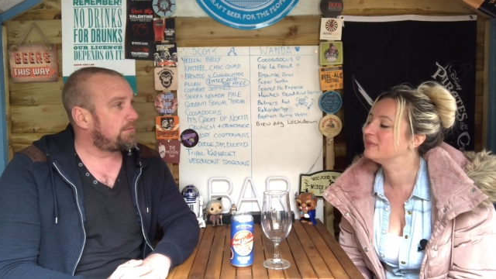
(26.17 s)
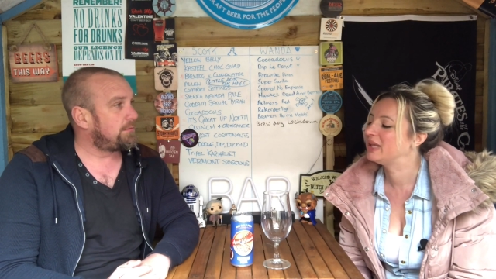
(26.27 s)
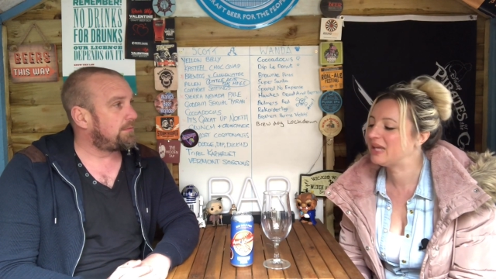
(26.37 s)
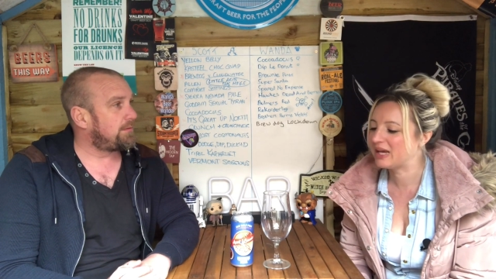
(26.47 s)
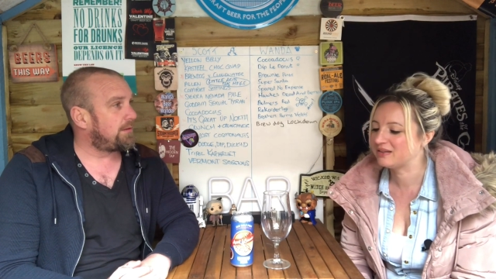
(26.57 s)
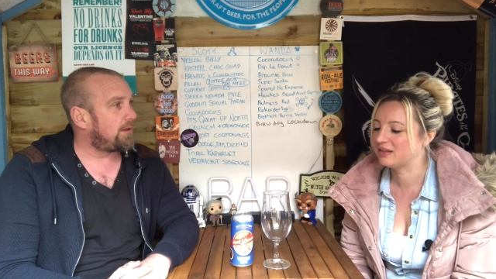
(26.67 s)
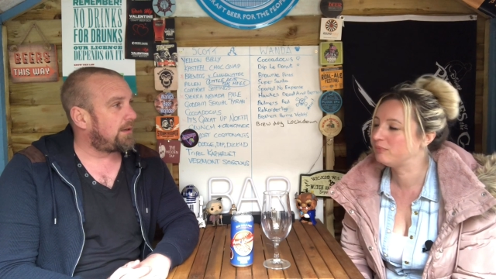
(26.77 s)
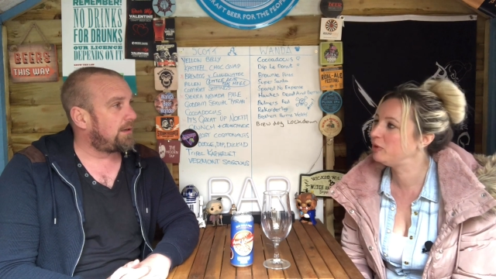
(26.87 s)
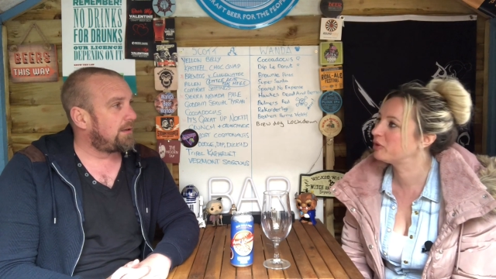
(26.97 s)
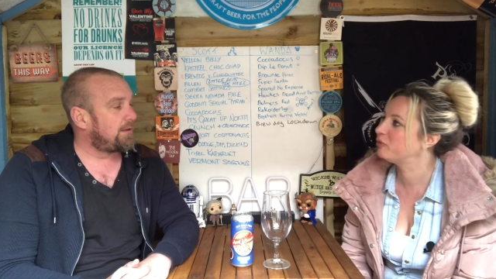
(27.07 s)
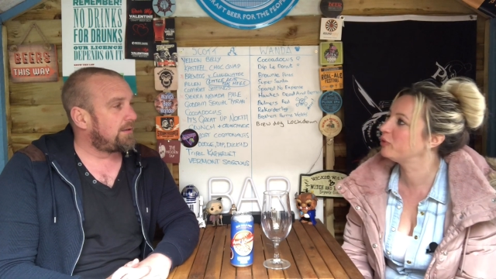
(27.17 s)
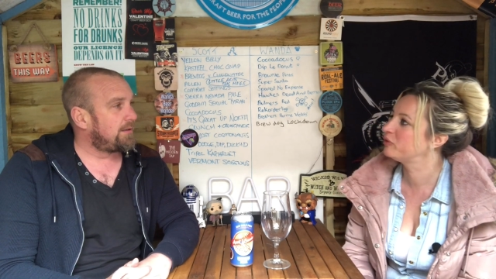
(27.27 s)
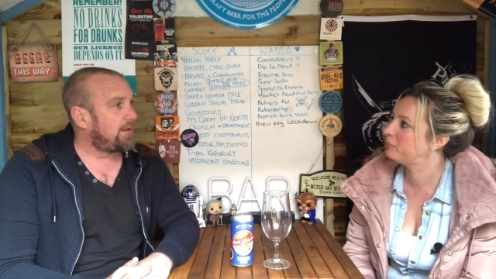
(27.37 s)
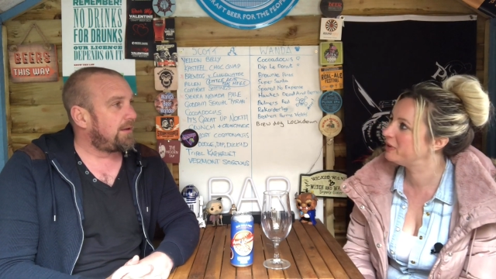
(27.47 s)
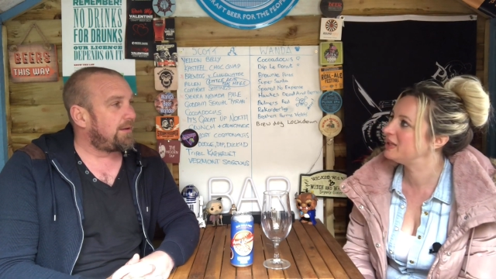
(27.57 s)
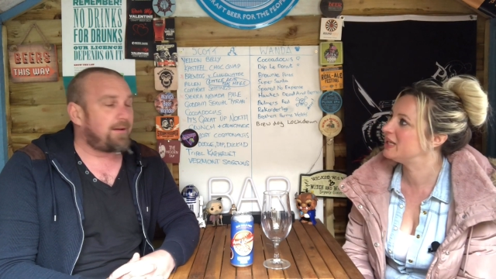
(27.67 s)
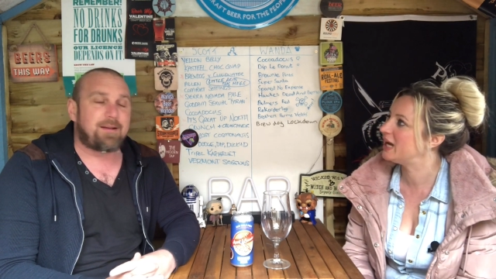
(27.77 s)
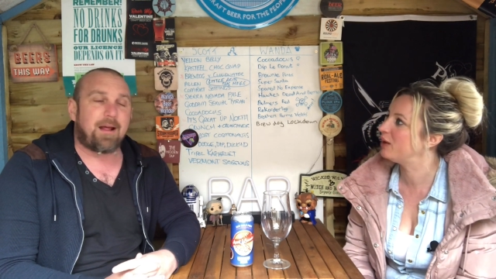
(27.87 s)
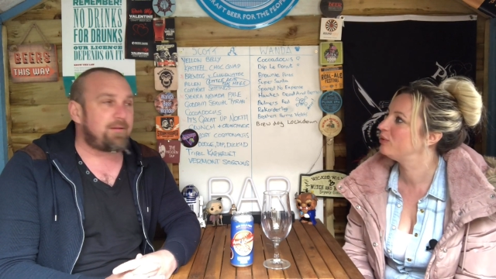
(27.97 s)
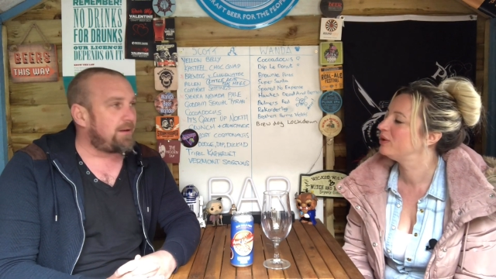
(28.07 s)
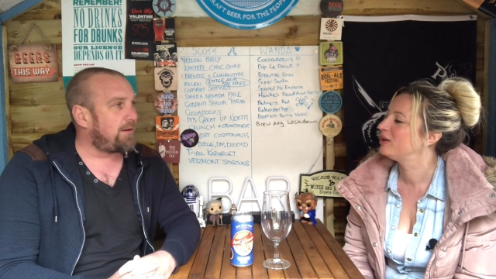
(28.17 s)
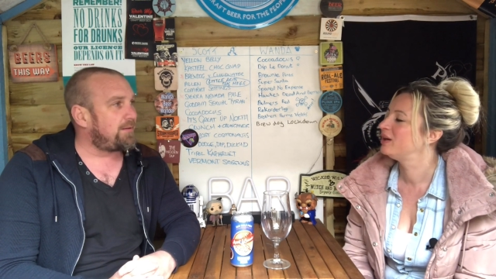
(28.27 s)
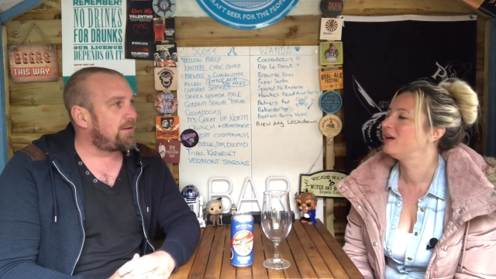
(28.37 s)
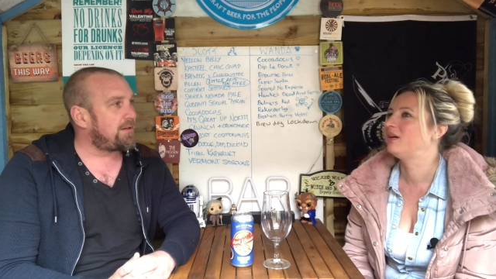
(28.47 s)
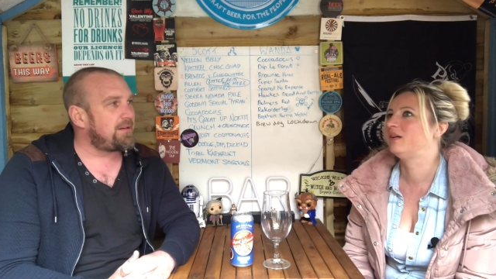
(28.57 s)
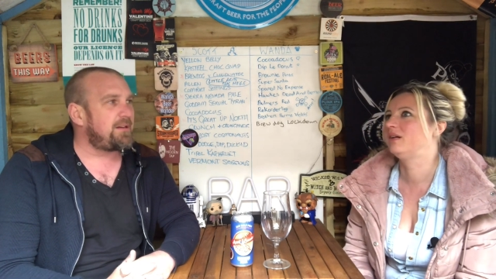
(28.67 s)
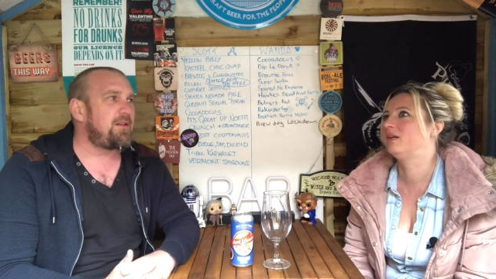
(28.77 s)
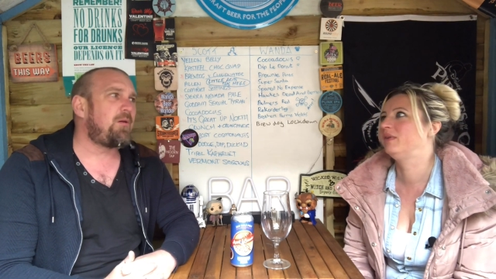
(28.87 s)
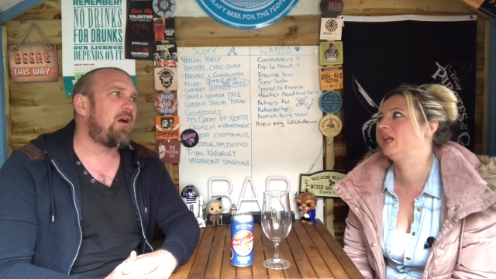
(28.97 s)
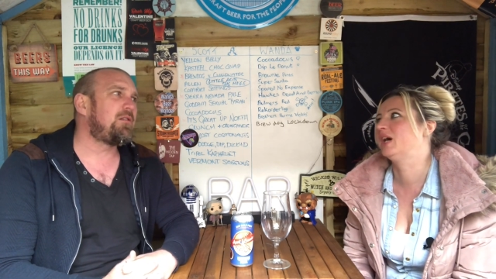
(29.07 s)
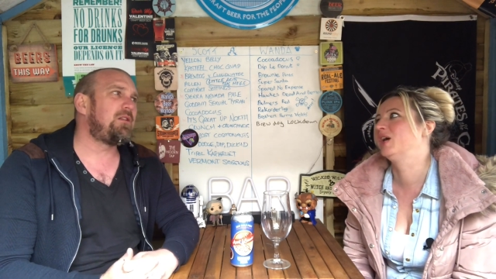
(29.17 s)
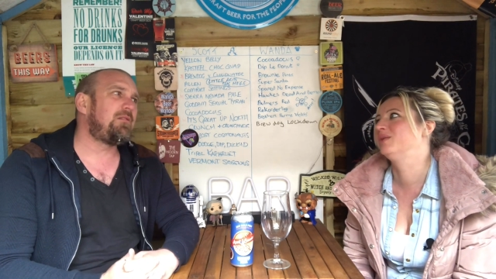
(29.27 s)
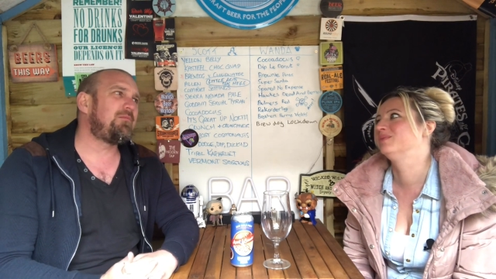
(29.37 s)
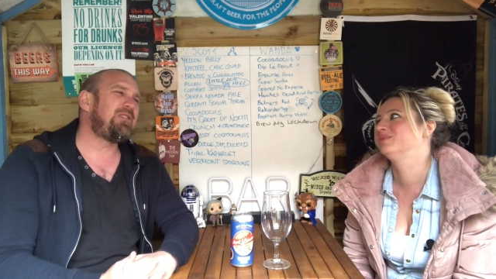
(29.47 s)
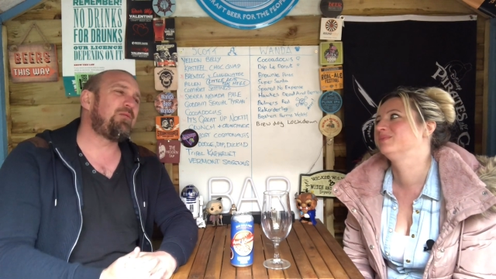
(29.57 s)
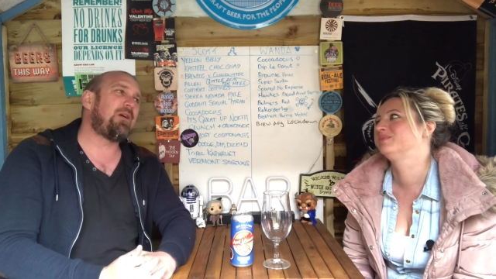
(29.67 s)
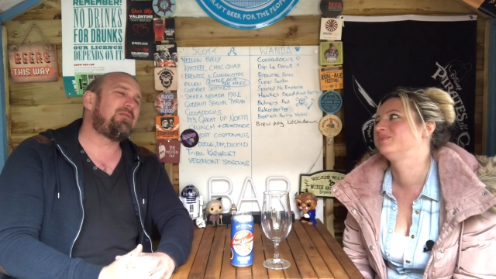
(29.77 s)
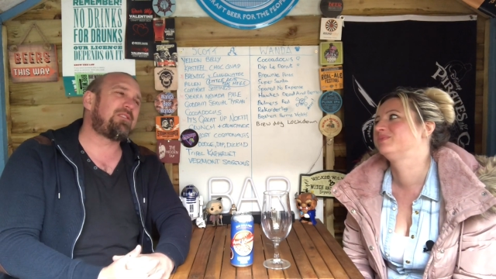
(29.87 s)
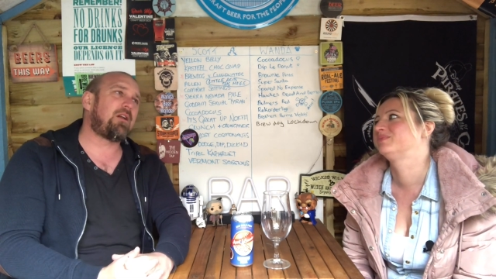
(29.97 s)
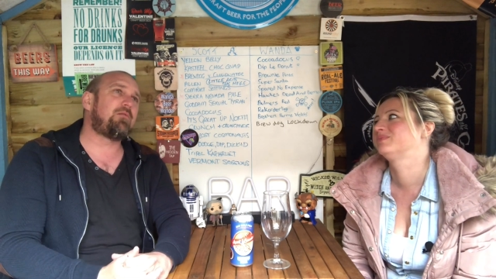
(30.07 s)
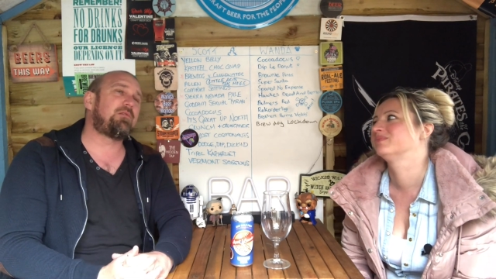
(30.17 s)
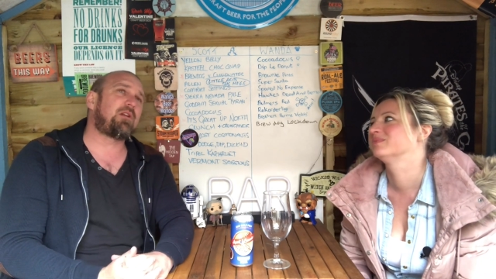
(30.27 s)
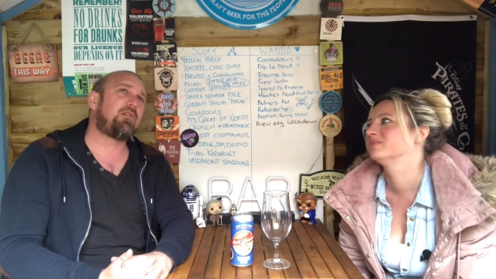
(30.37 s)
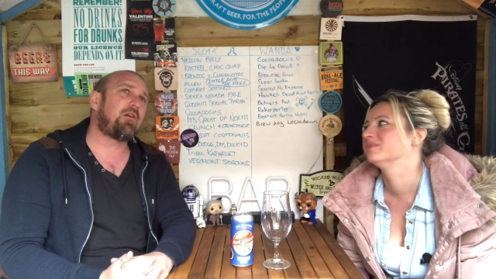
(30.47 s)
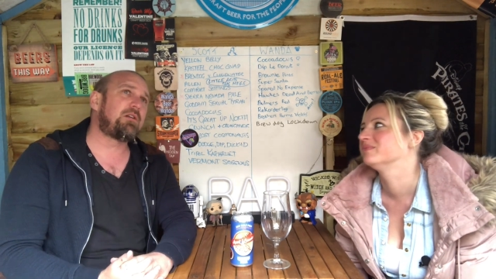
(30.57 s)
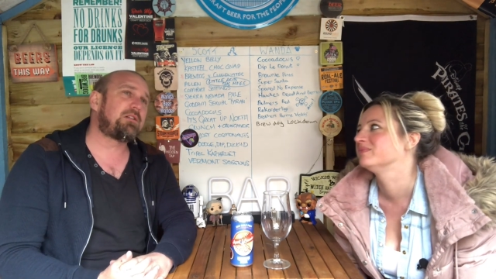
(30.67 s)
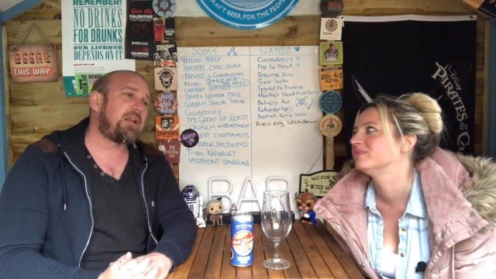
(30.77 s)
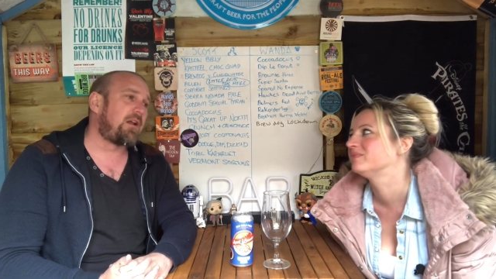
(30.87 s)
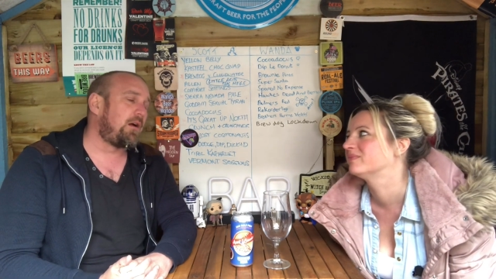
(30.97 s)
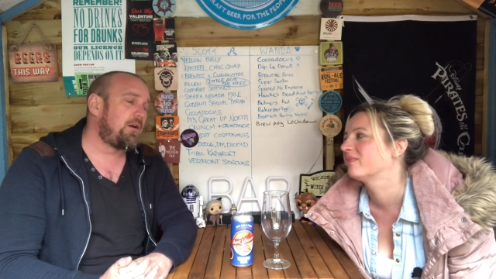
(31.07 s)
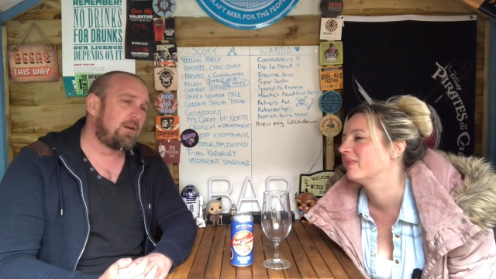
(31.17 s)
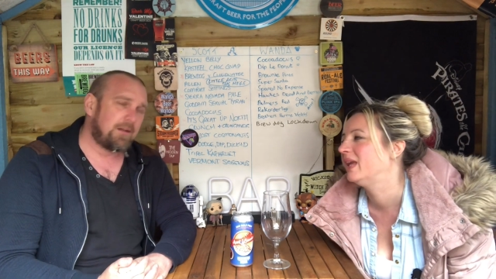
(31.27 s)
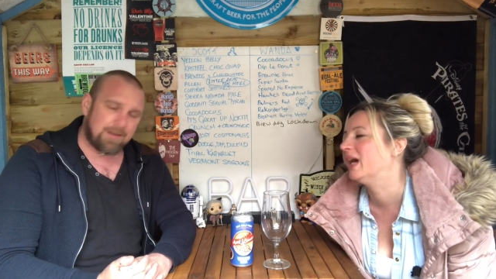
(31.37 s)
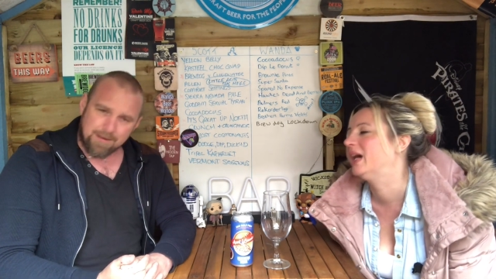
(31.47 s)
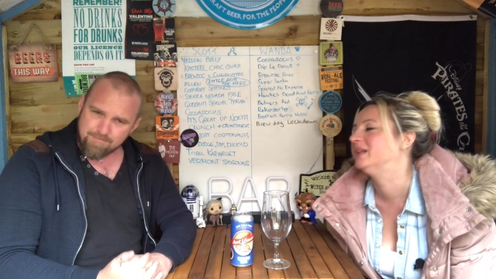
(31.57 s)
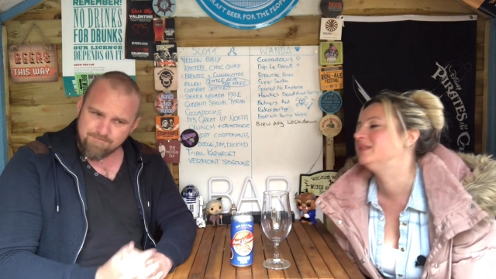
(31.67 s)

Speaker 1: Yes, I'm looking forward to pudding and now. now you're, so oh, you weren't.
Speaker 2: You, you, so, so the roast dinner. Yeah.